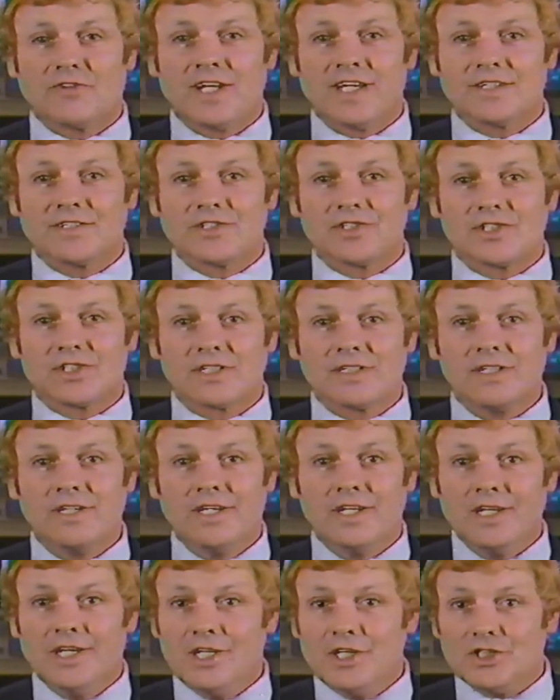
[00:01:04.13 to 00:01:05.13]
friends.
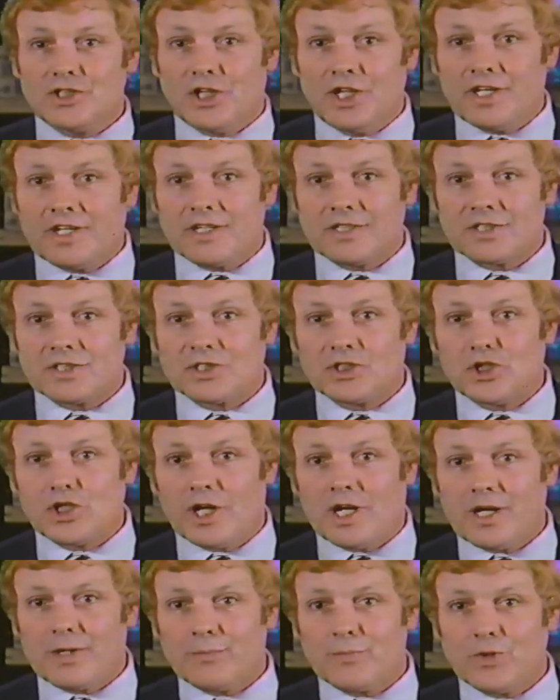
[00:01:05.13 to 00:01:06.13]
She can
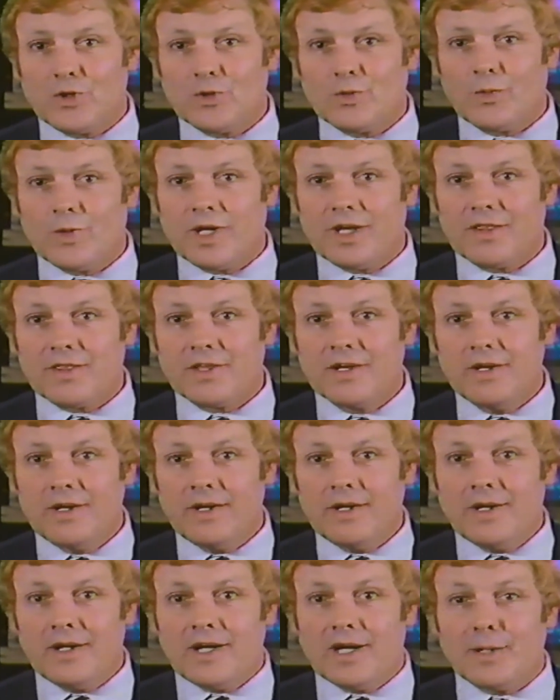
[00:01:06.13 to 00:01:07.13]
charm you with
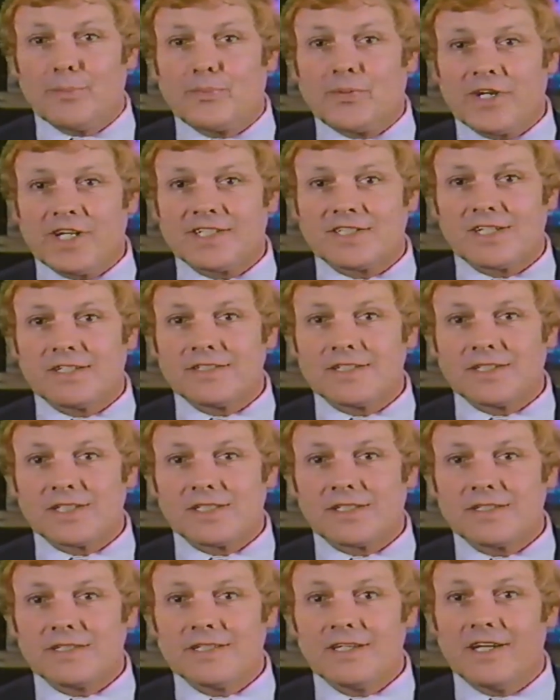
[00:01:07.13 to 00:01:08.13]
her
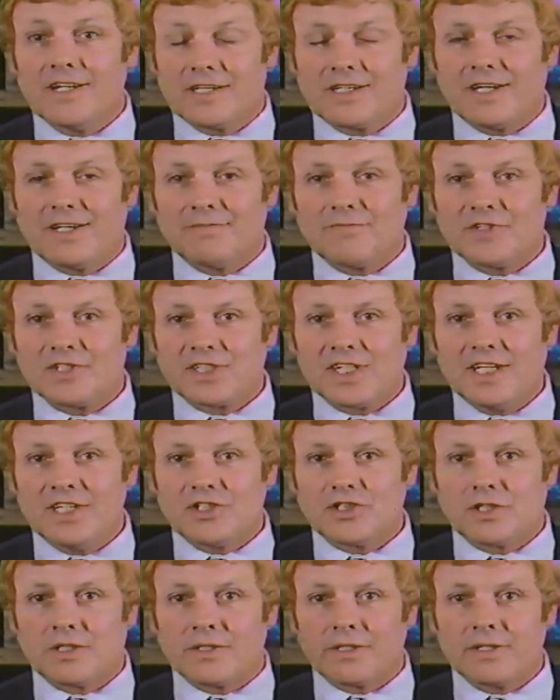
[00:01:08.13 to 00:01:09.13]
presence, her
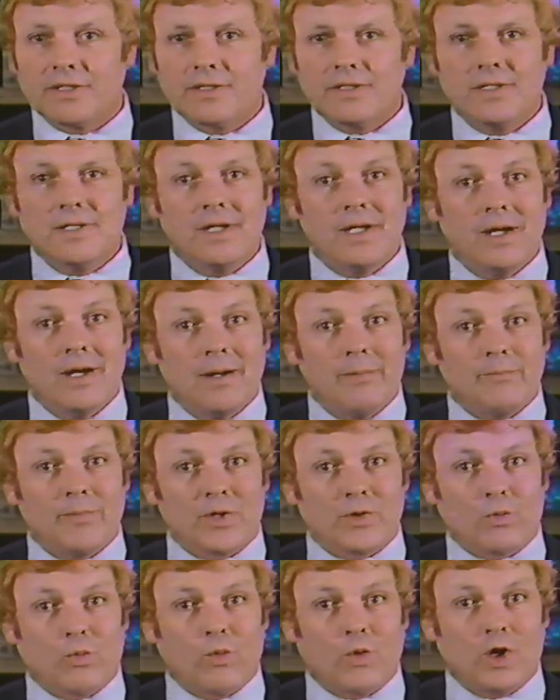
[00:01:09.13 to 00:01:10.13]
conversation,
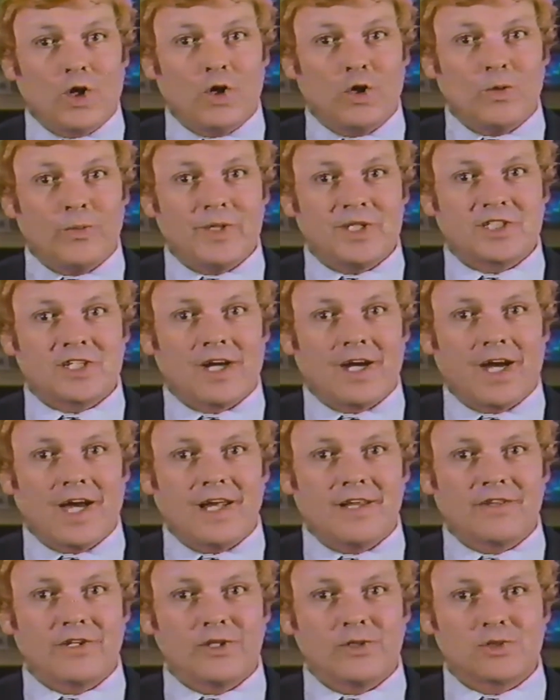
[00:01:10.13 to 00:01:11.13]
but woe
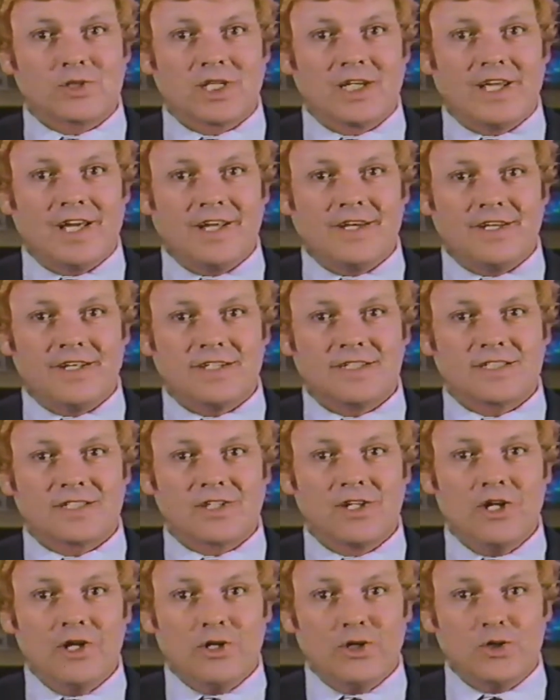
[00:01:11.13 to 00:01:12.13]
betide those
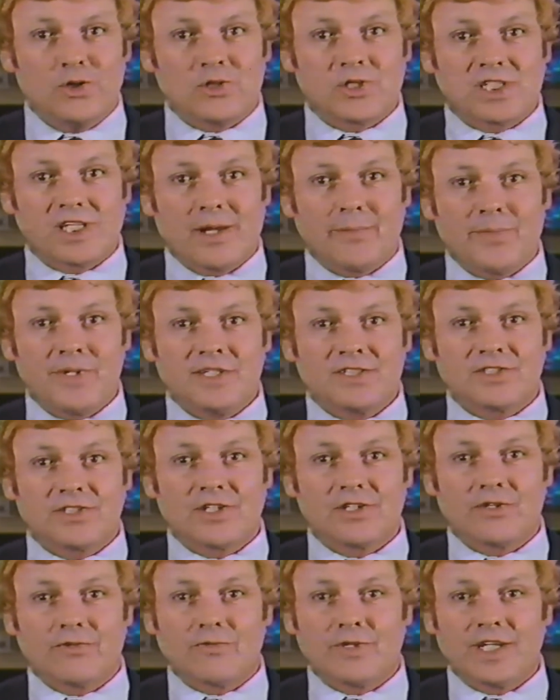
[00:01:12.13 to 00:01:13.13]
ladies who step
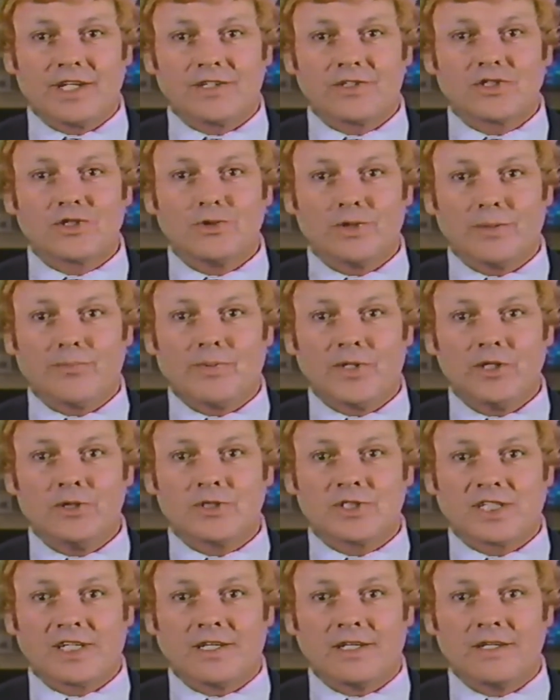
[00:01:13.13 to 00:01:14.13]
into the ring to
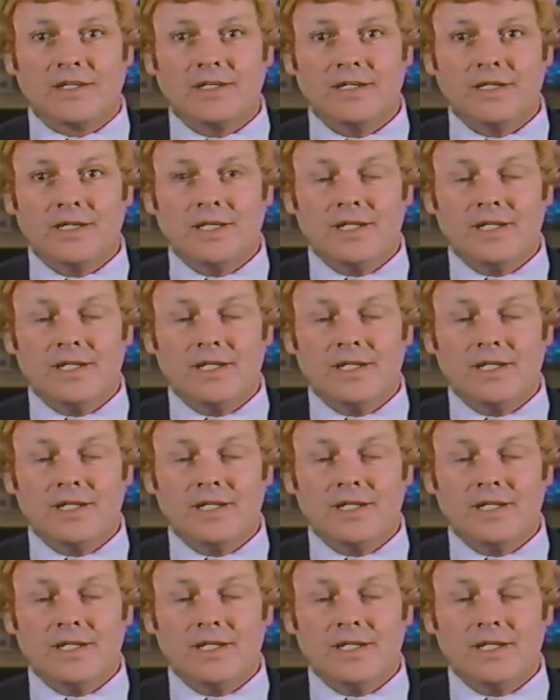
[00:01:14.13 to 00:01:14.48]
oppose her.